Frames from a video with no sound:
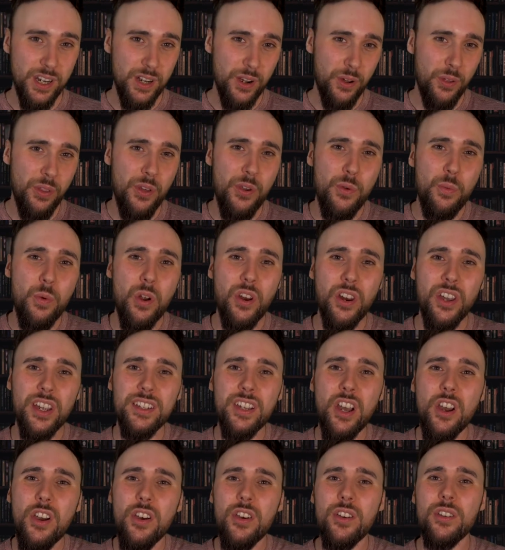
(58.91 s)
although one
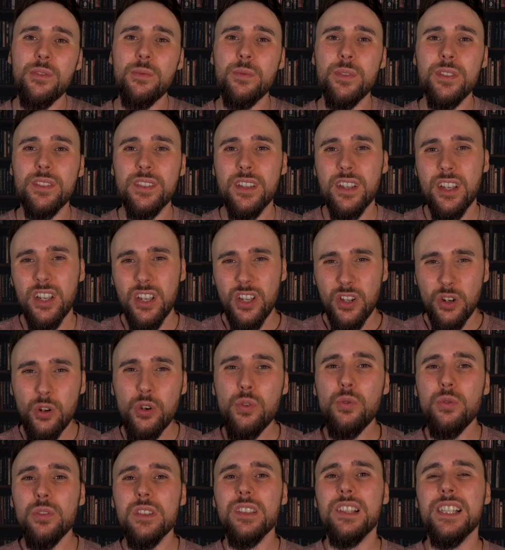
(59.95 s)
I'd heard was
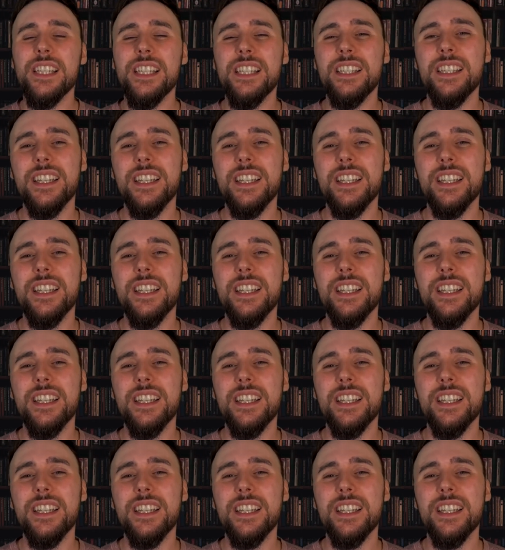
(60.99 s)
loosely